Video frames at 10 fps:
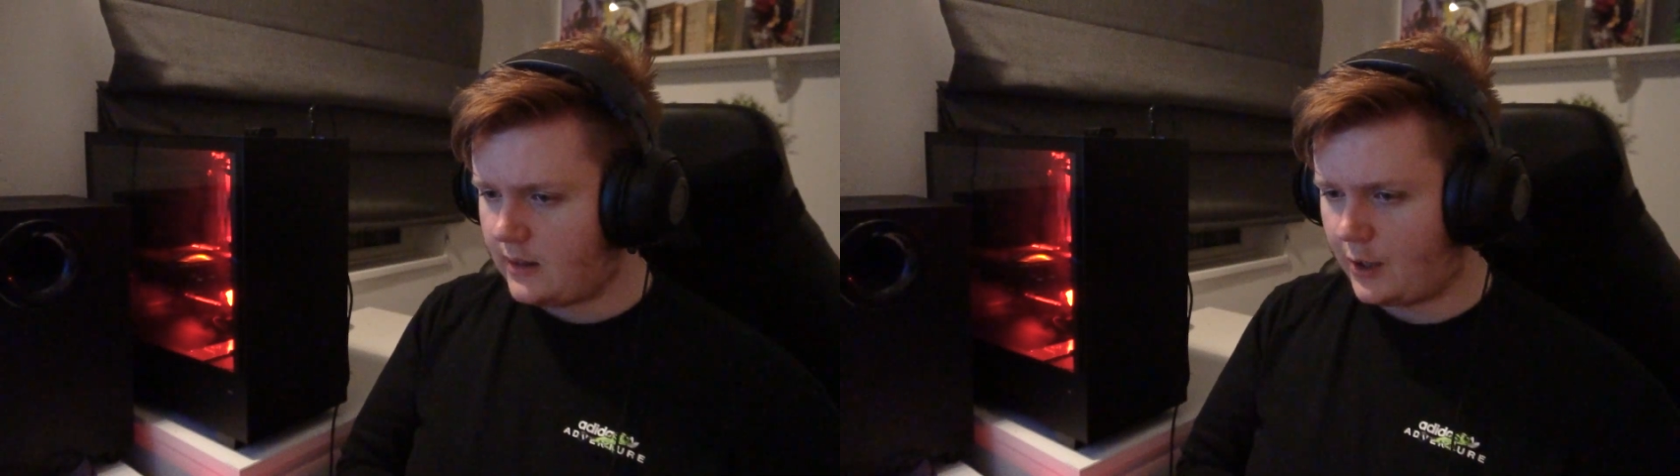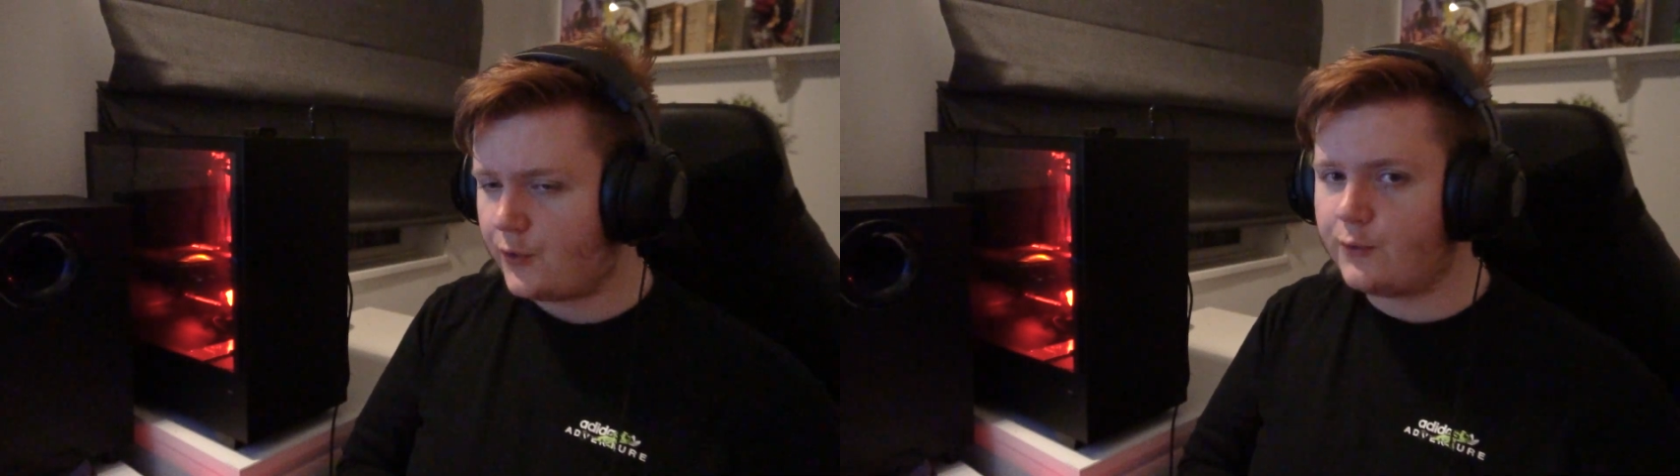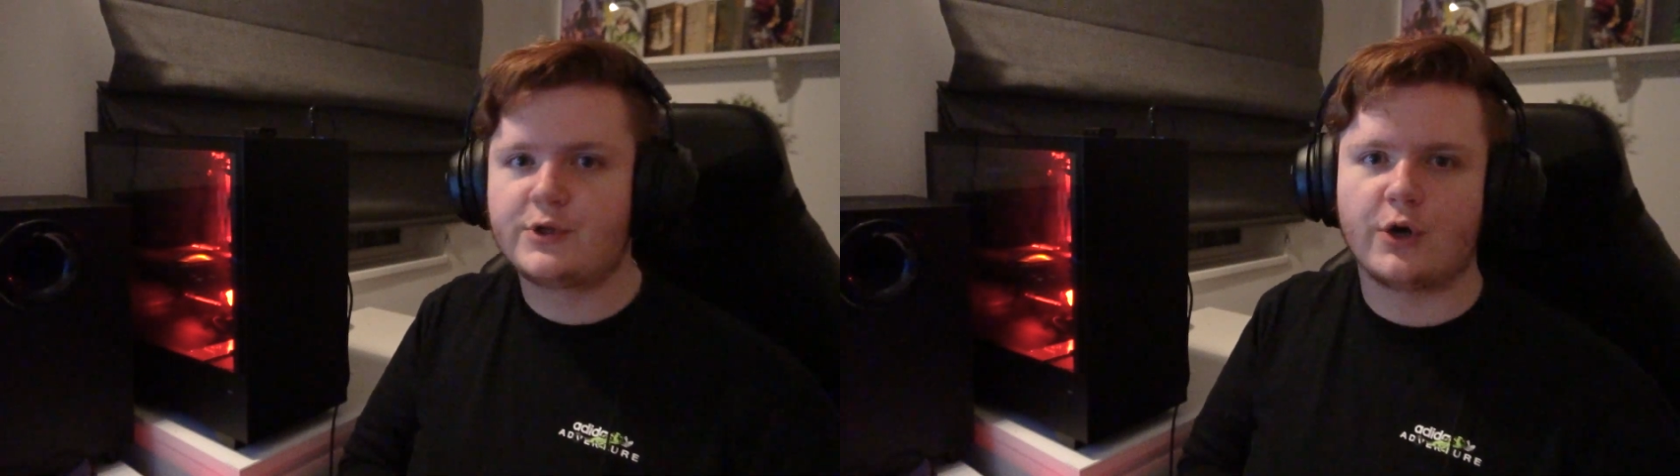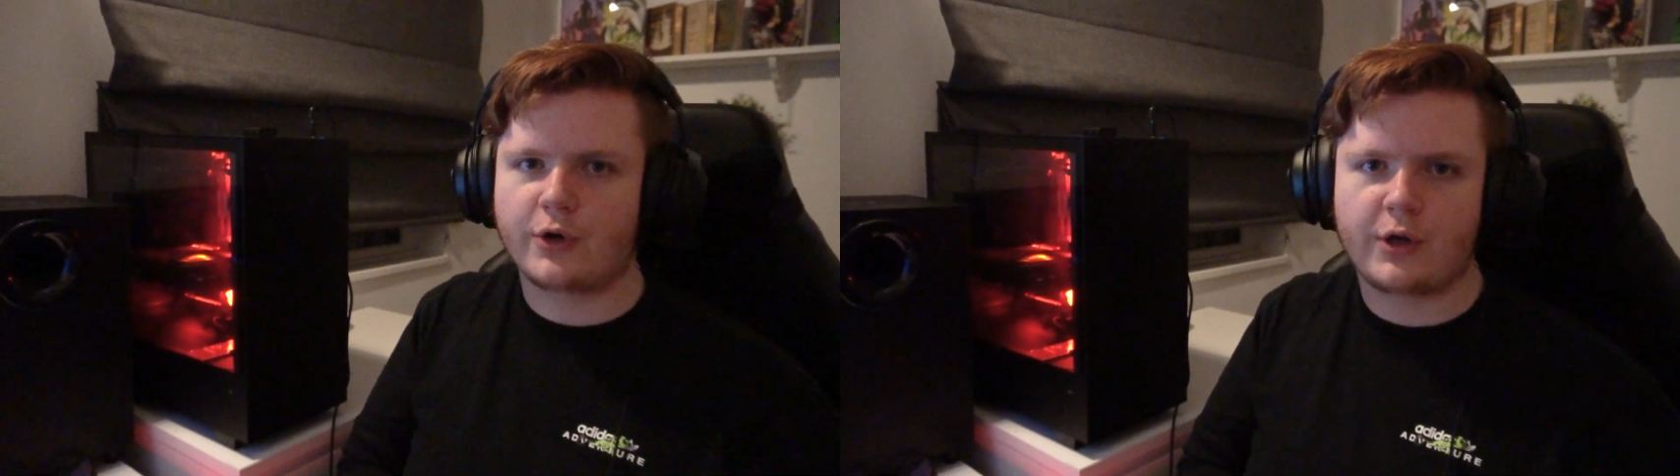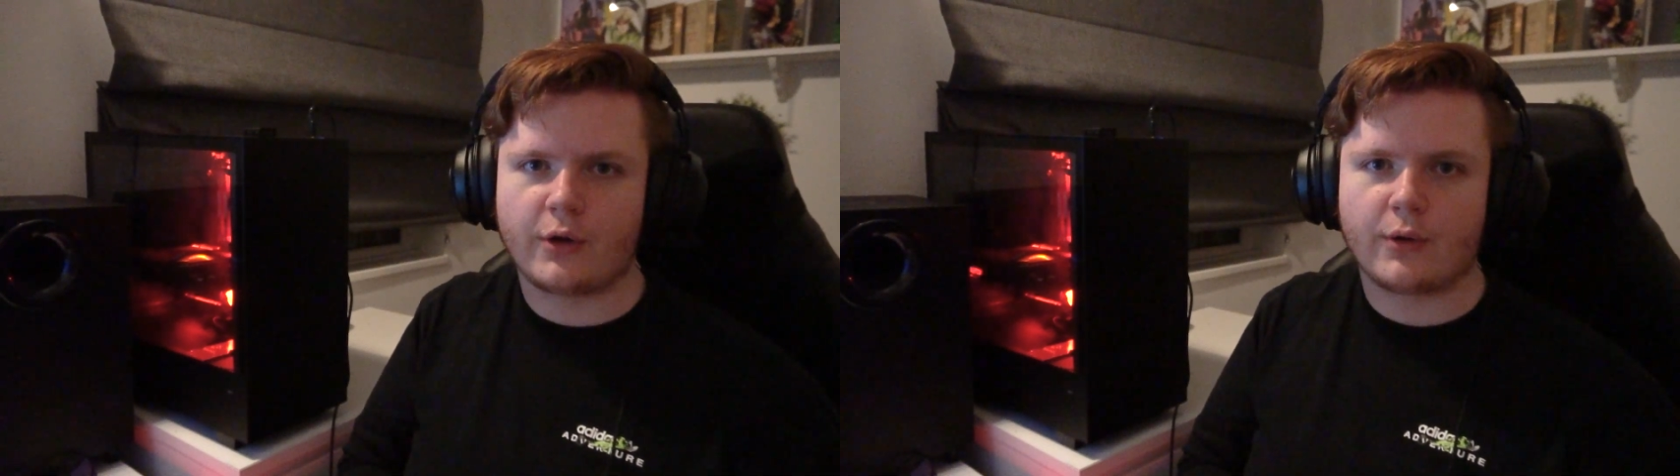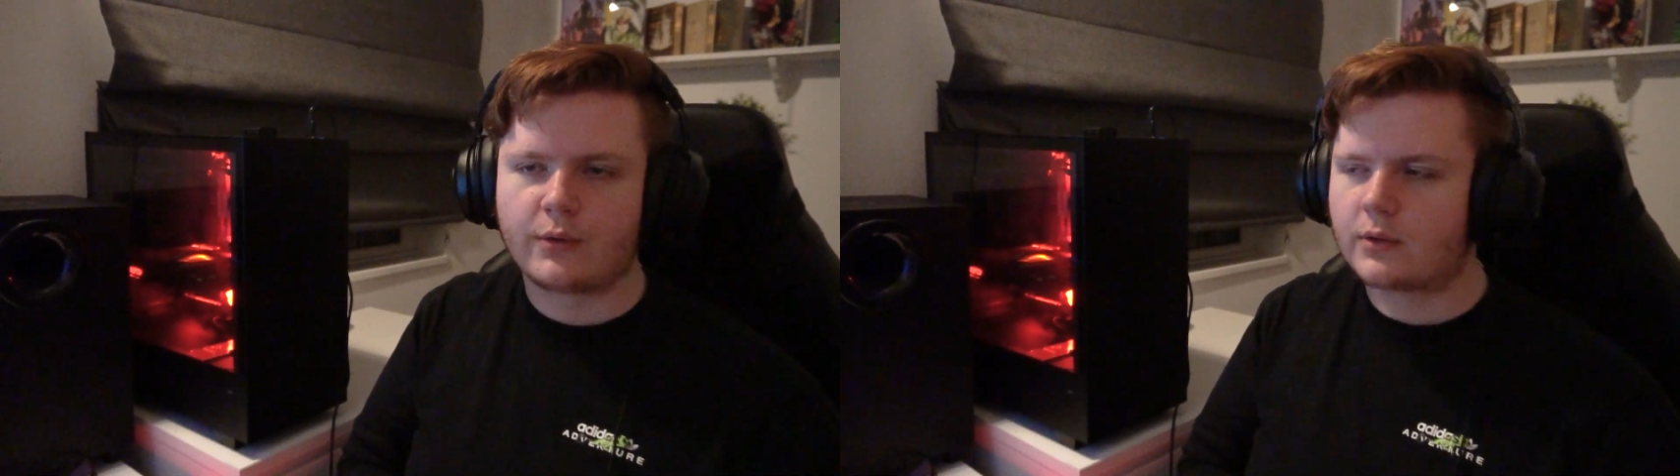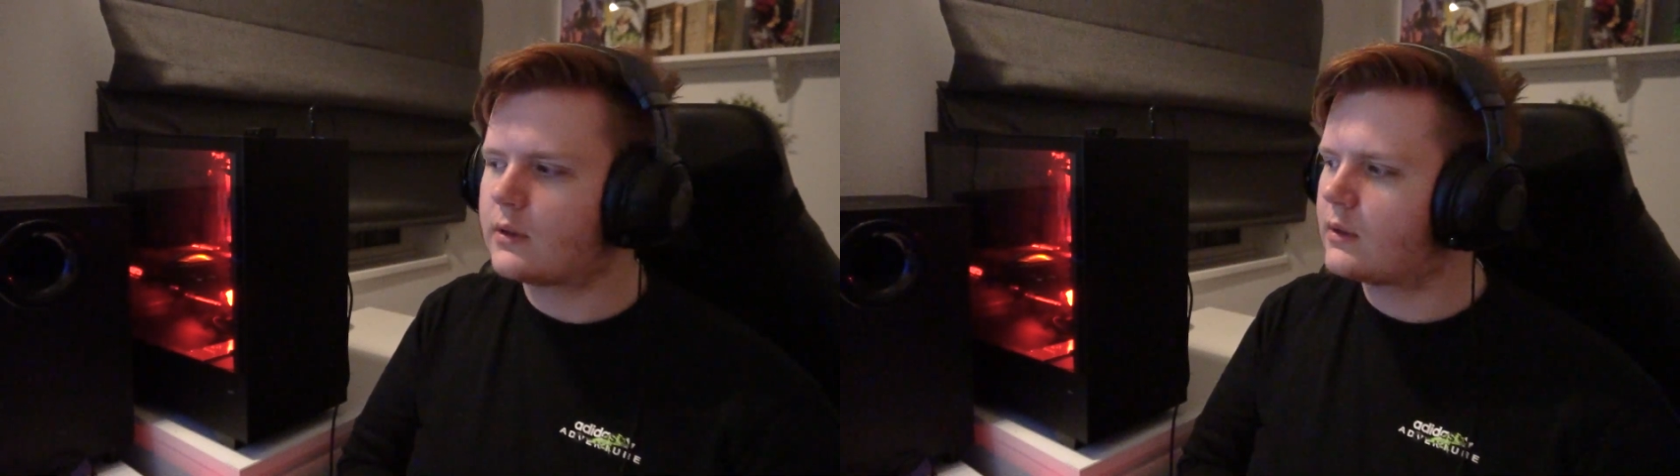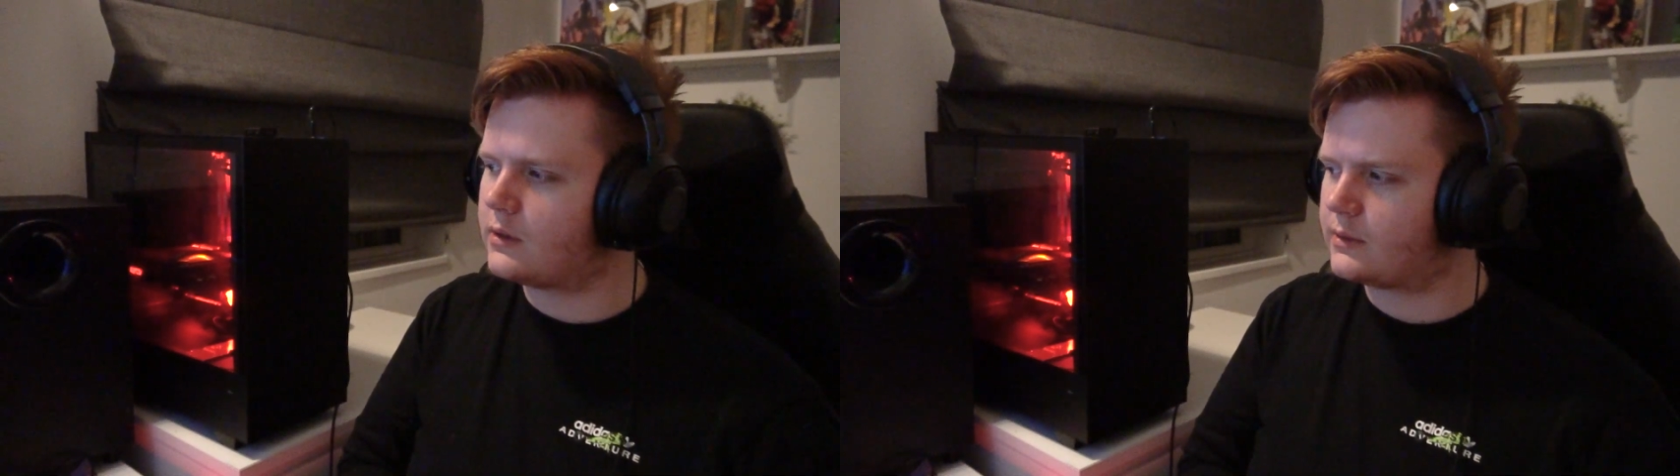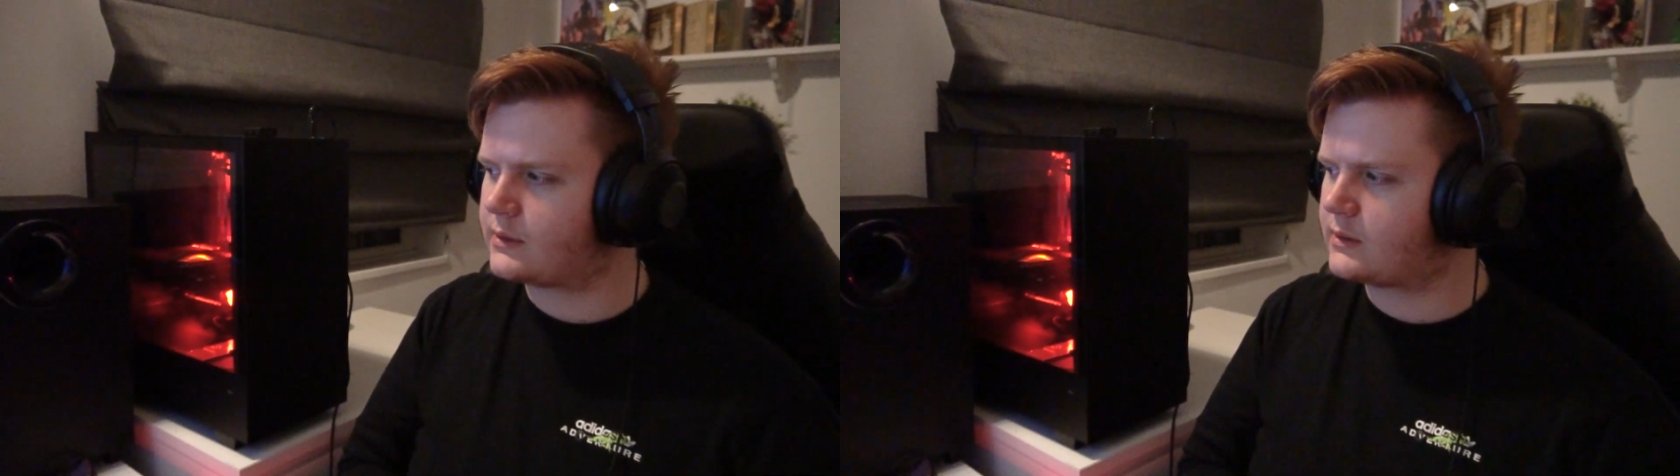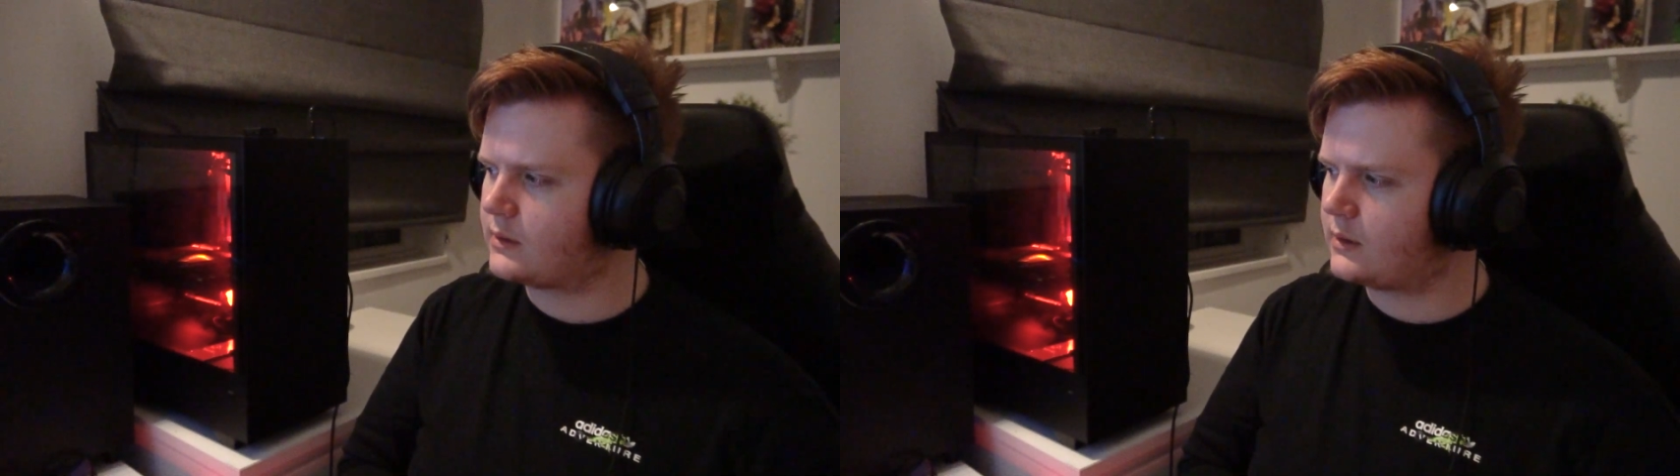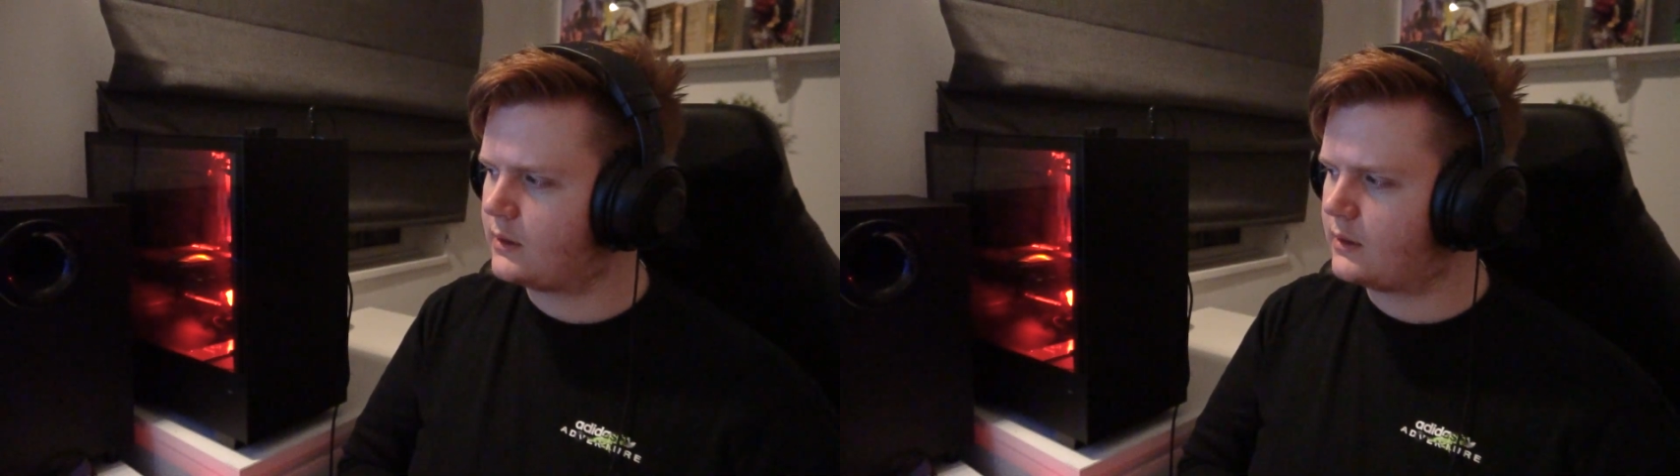like, who took you? Because